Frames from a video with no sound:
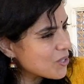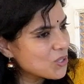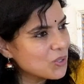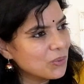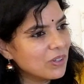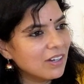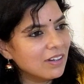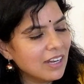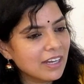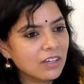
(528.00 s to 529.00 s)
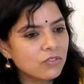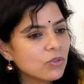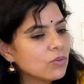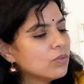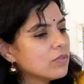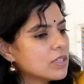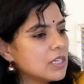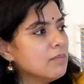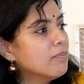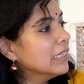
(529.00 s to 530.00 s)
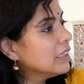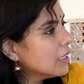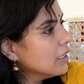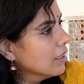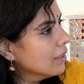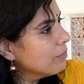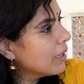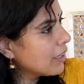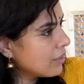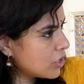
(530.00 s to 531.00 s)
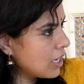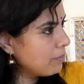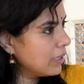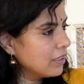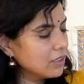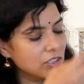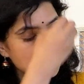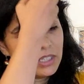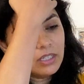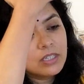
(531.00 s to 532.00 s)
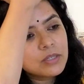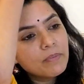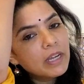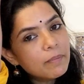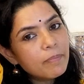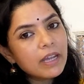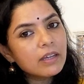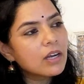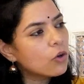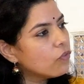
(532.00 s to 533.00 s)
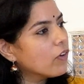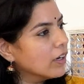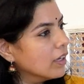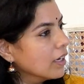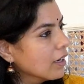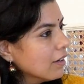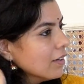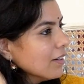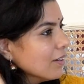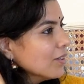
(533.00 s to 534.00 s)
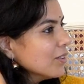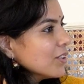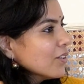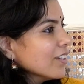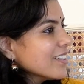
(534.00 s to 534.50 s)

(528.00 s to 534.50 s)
So, like, if you see Manthan by Shyam Benegal ji, it's made by a crowdfunding unit.